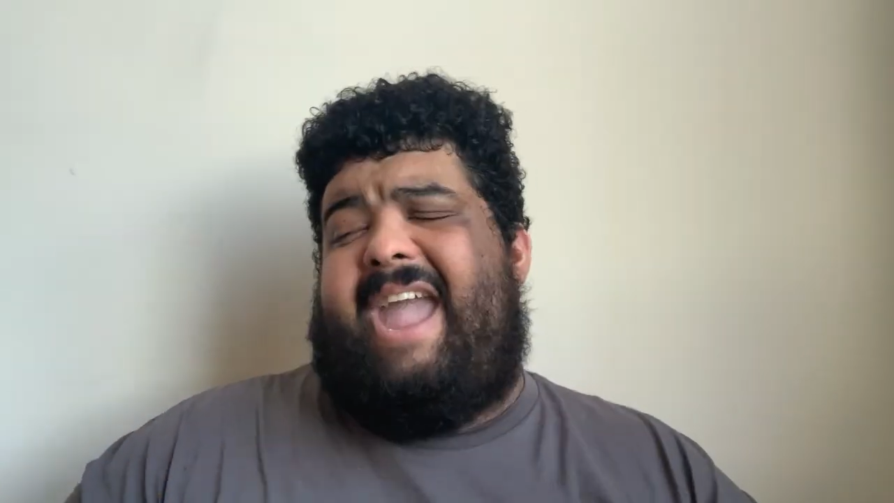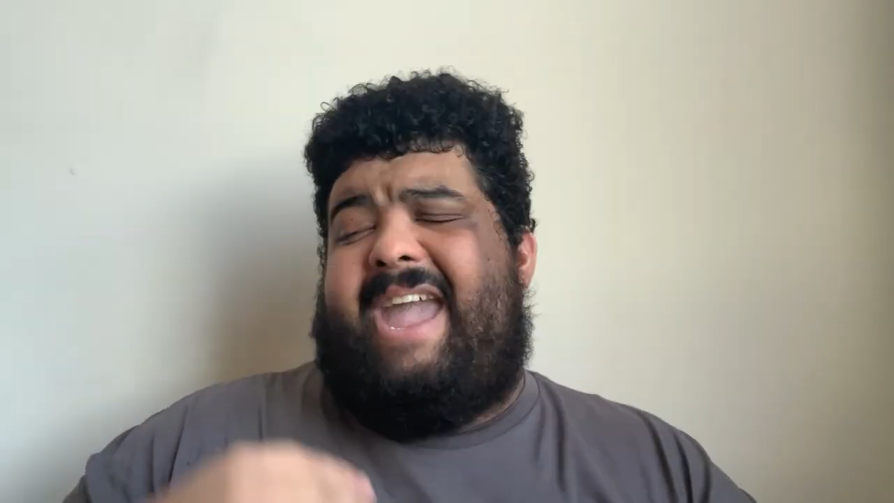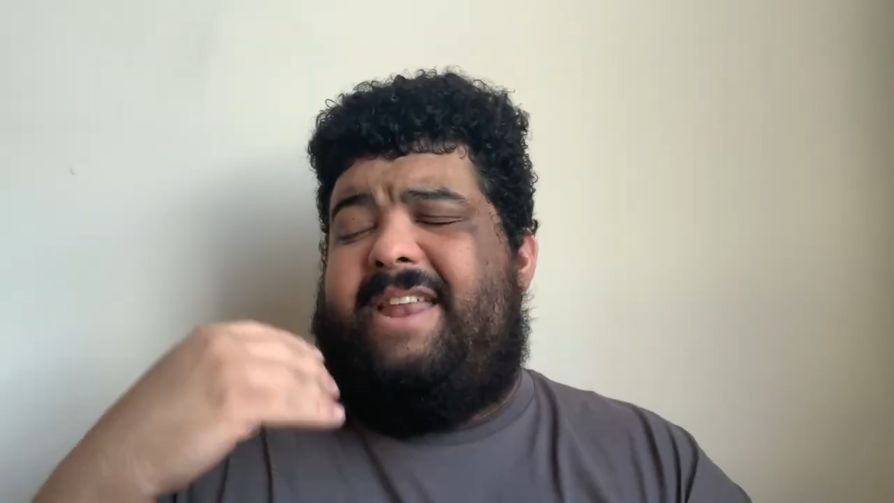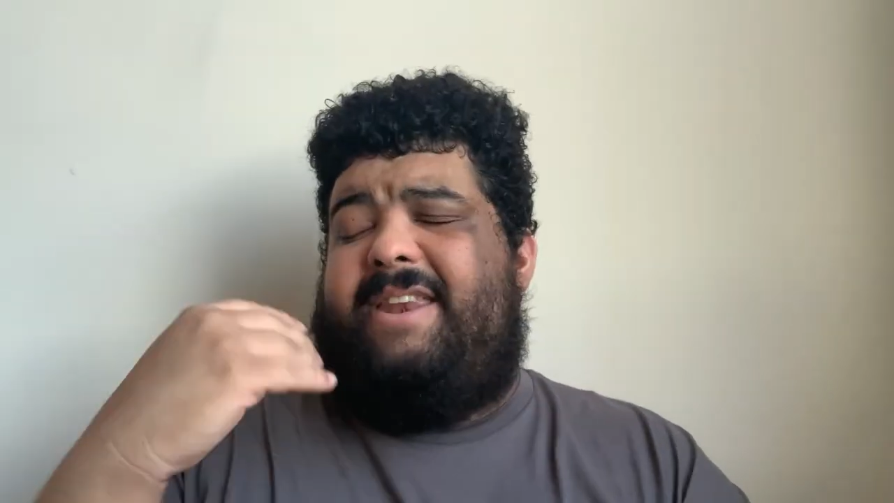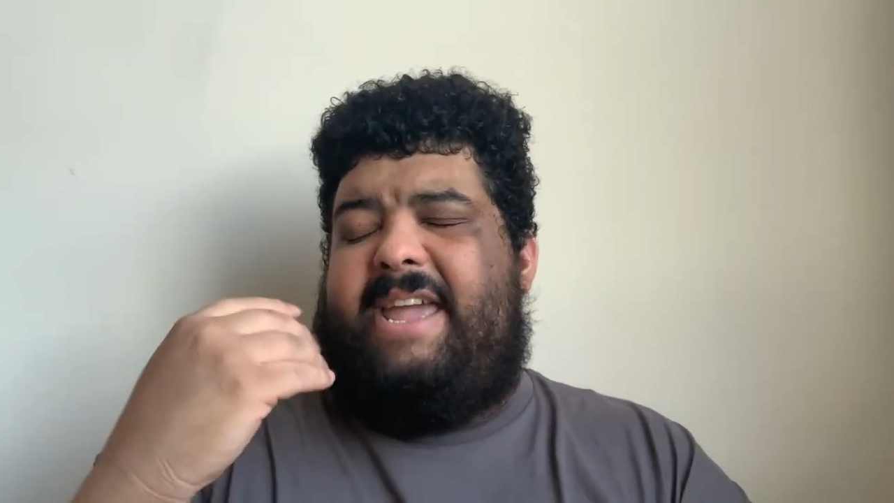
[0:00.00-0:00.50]

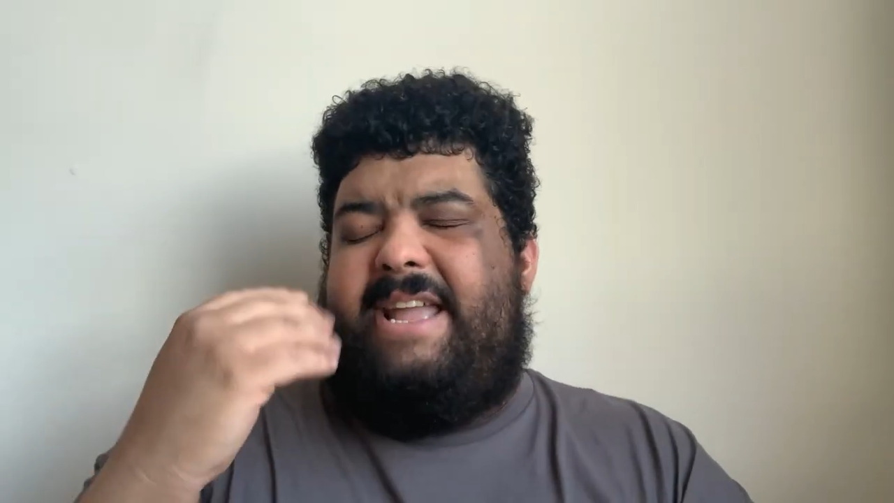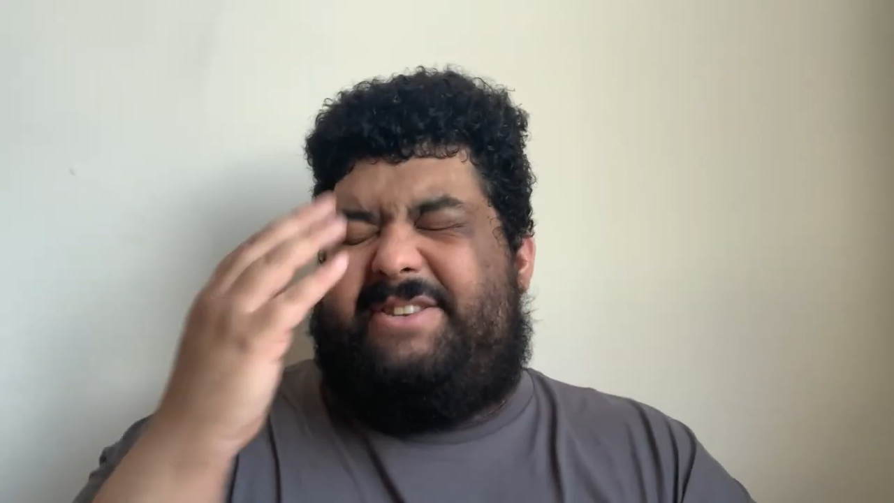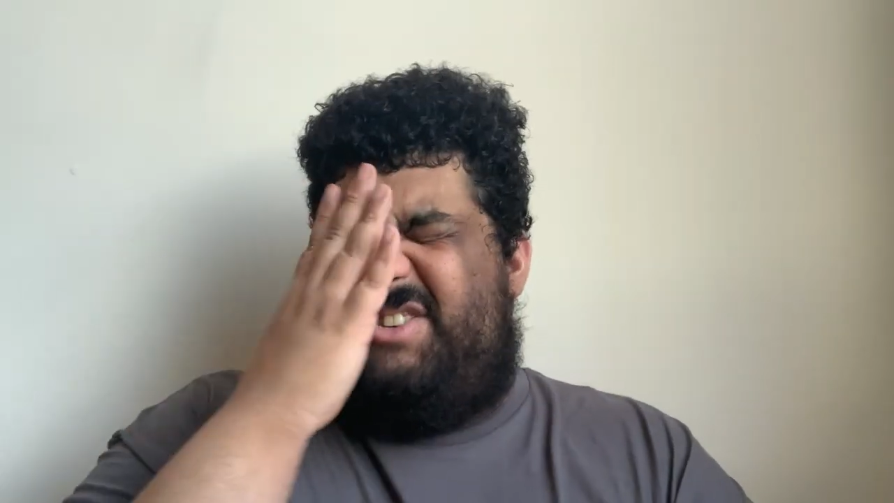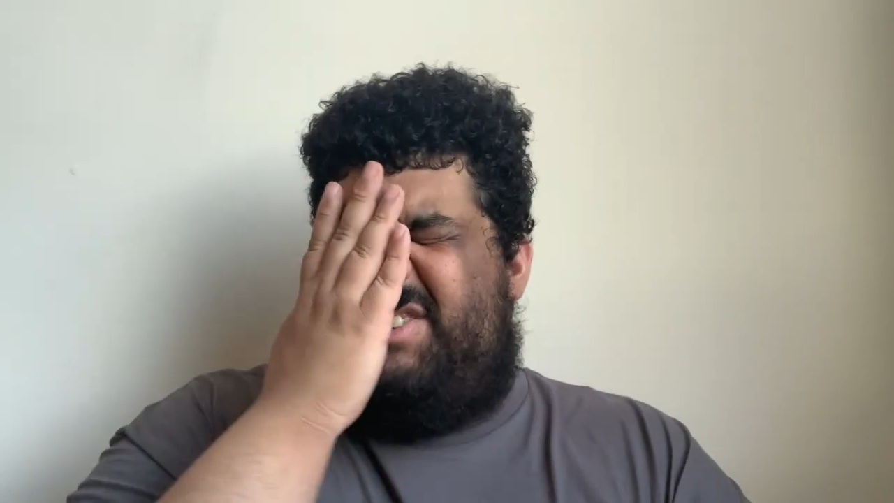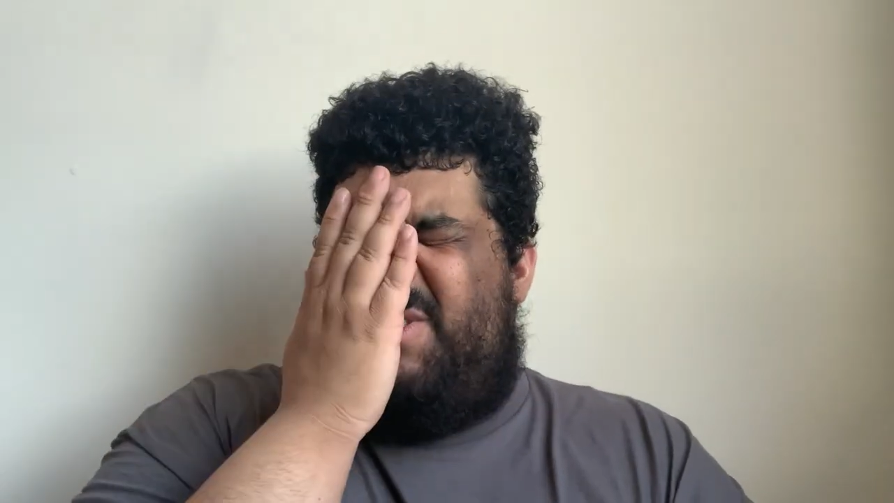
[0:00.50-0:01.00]
And
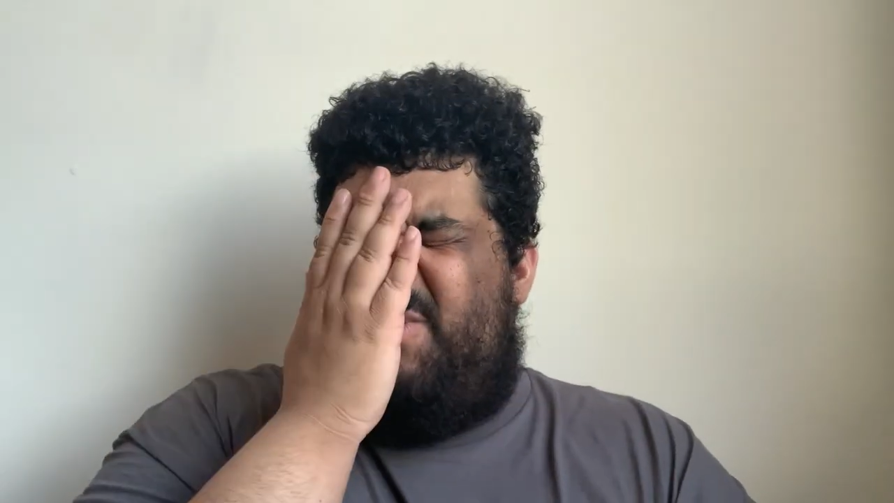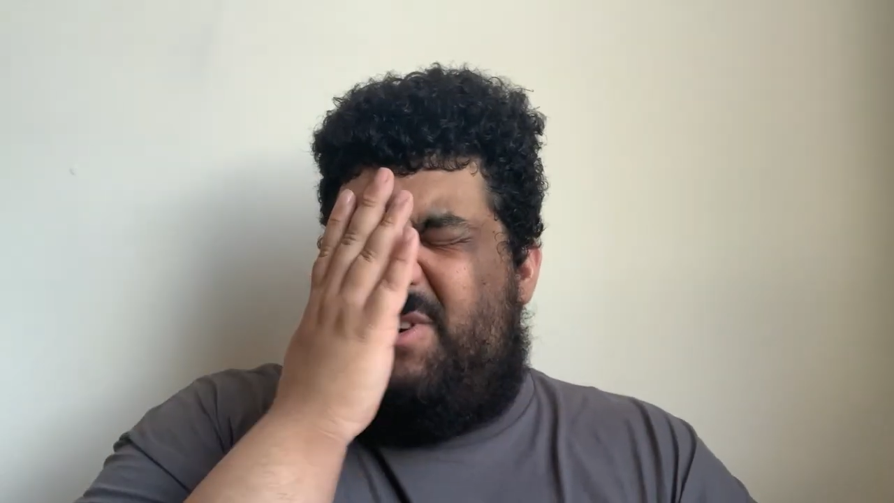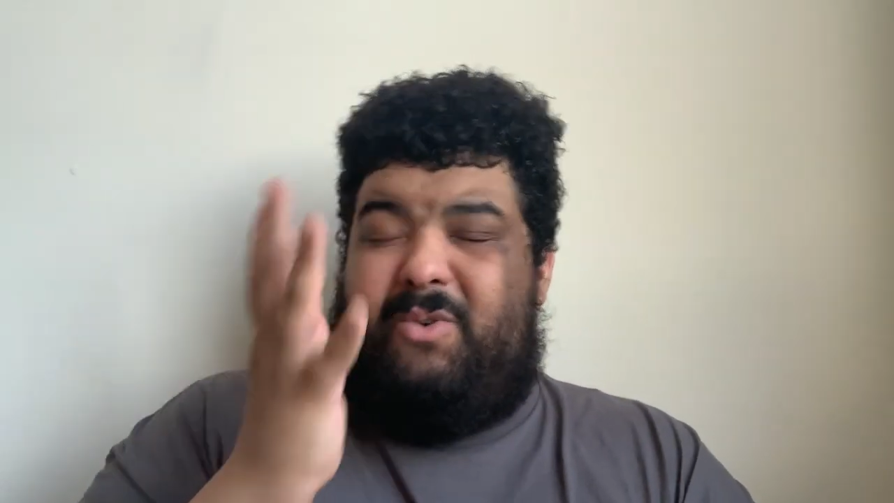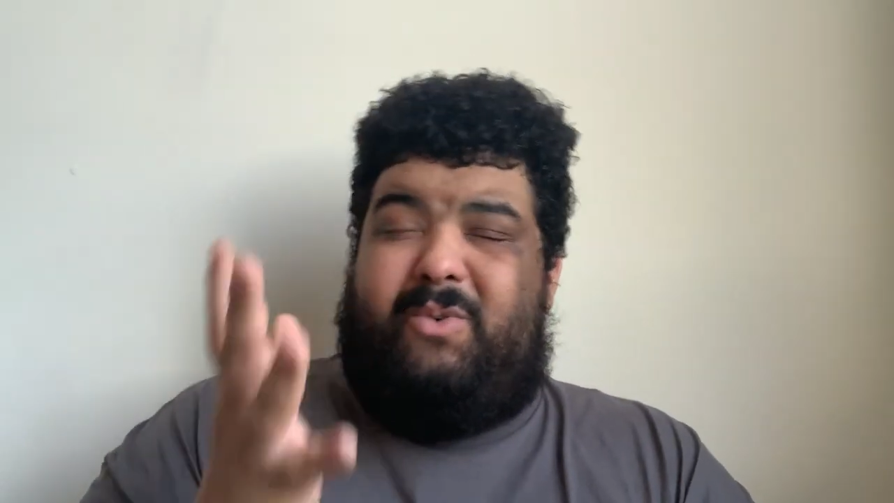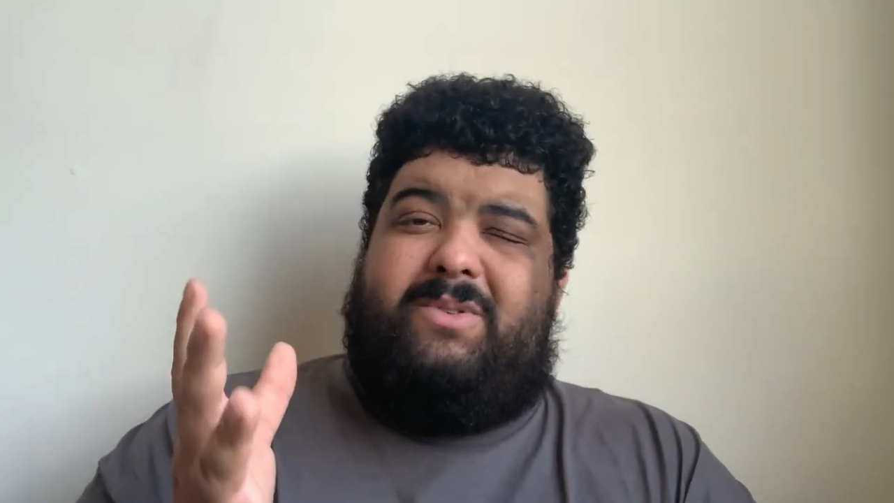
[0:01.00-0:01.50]
it's just so
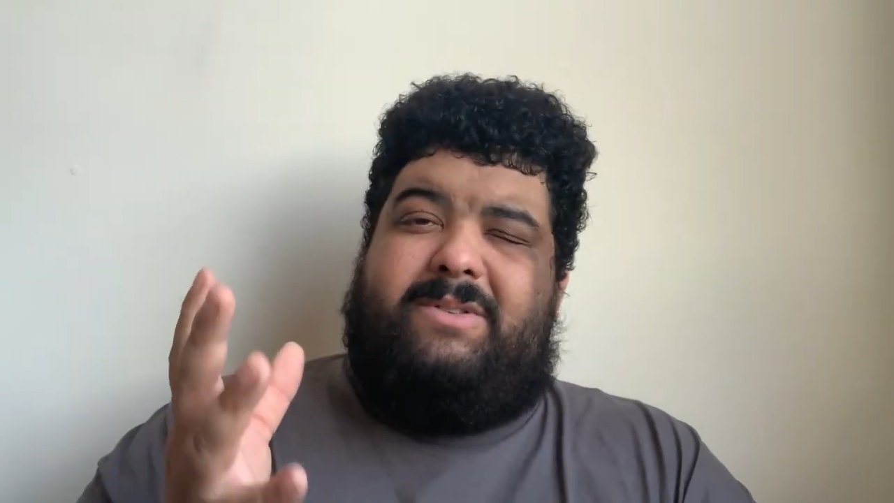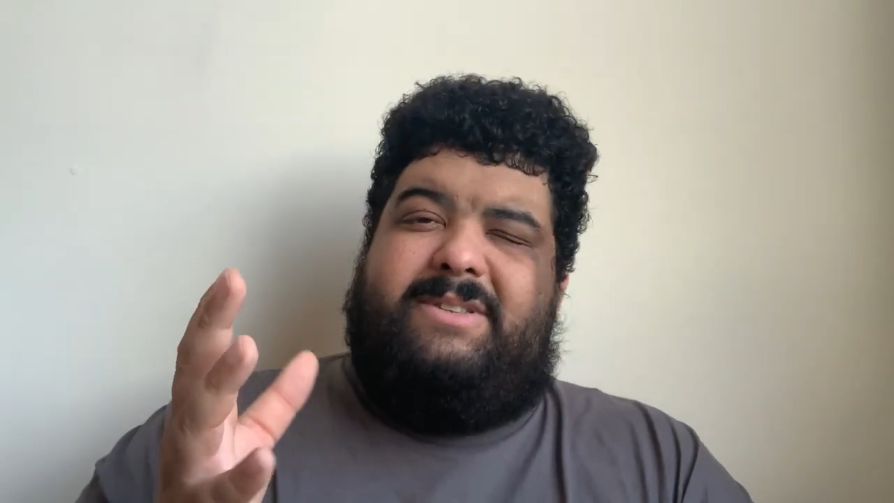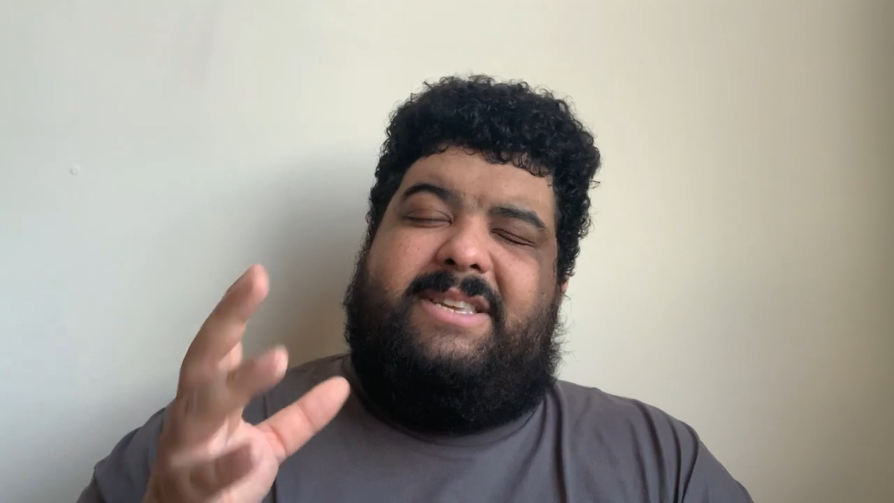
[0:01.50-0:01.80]
cool